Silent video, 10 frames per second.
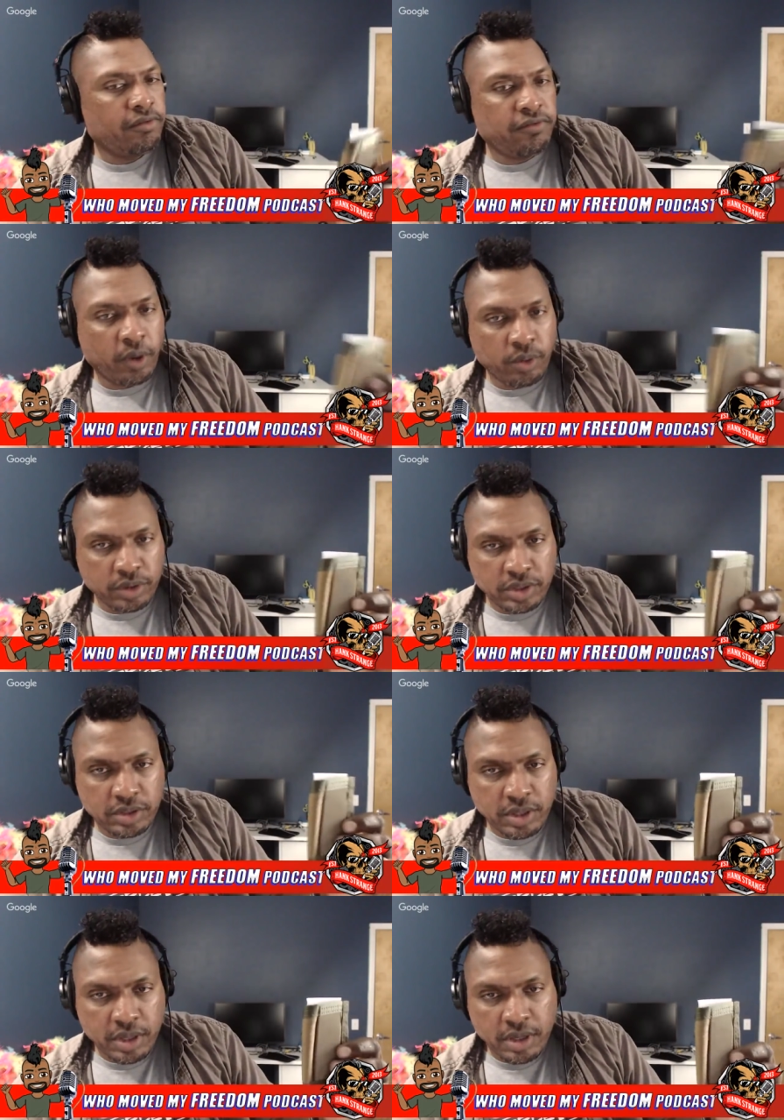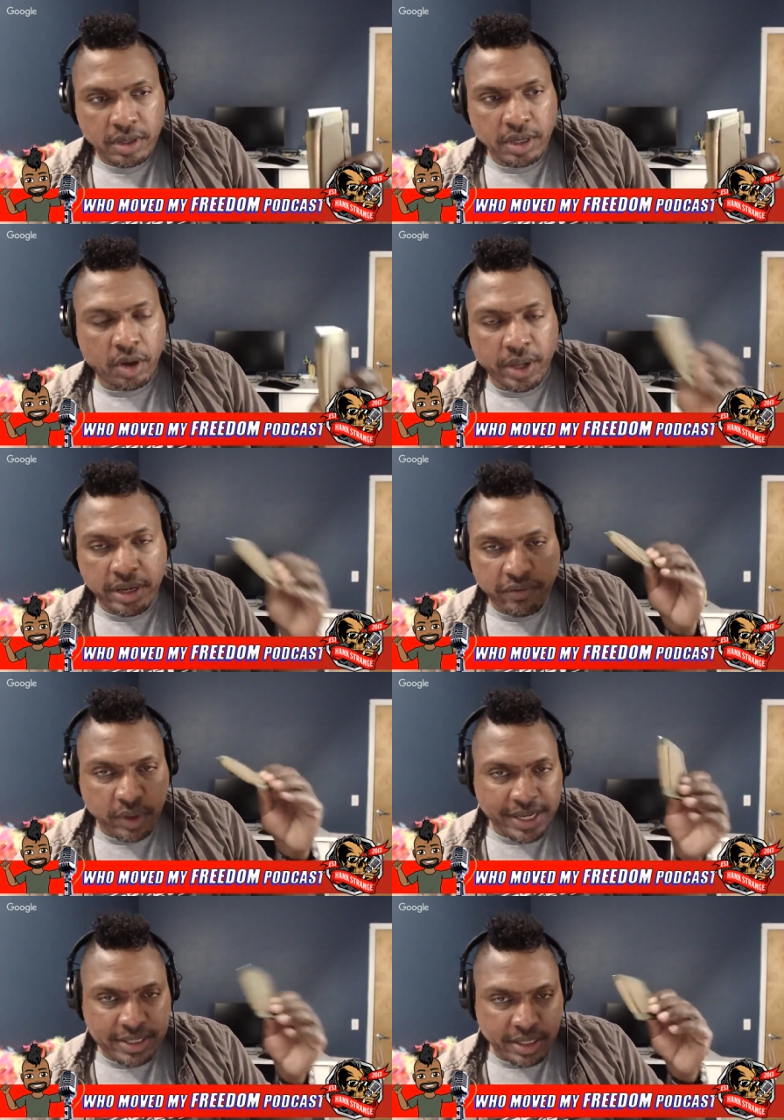folks you know and if you
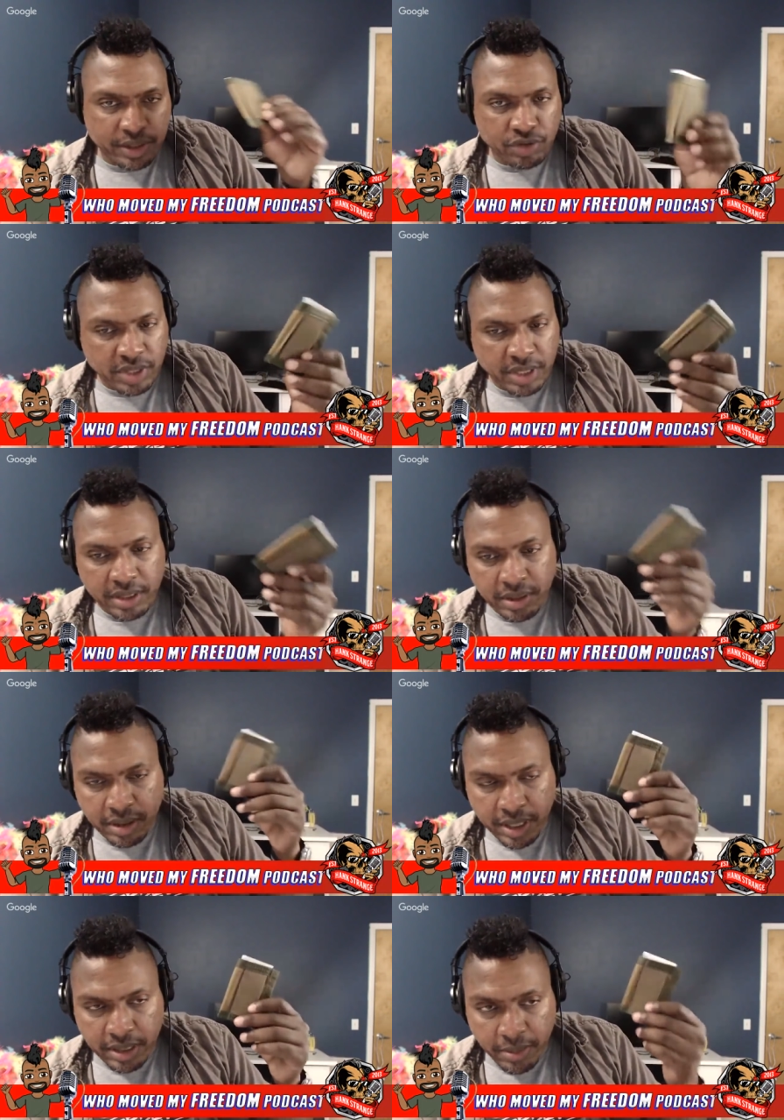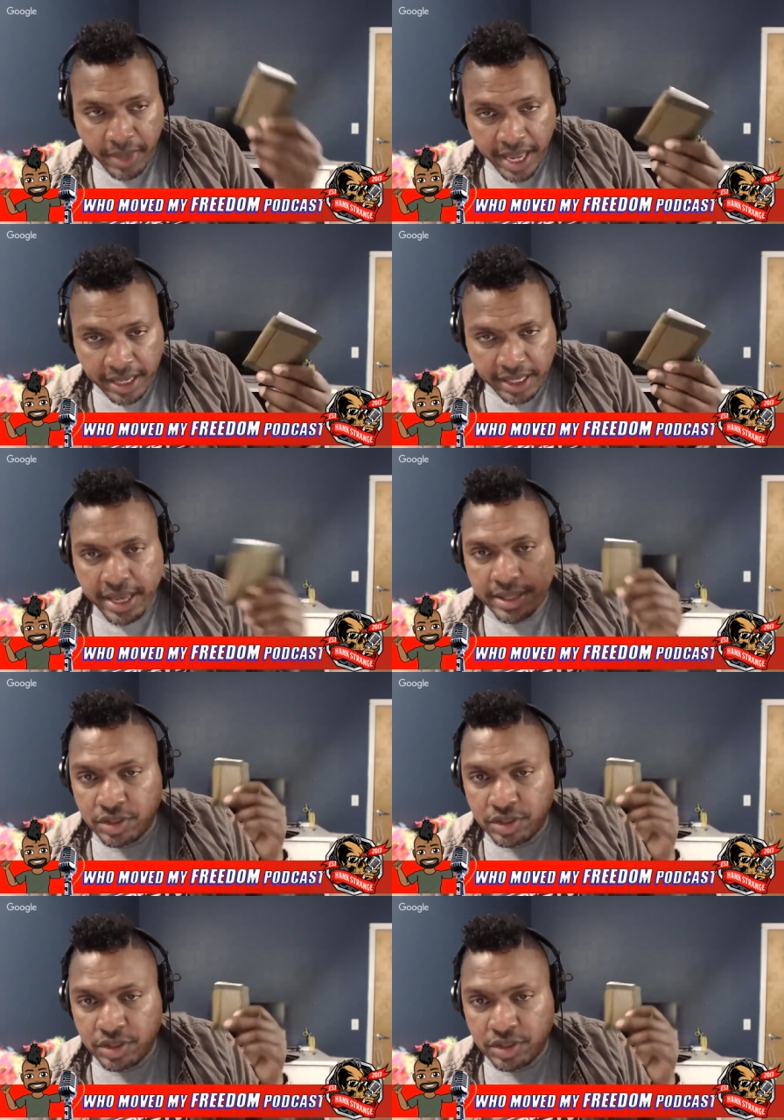guys are interested in the in the man cans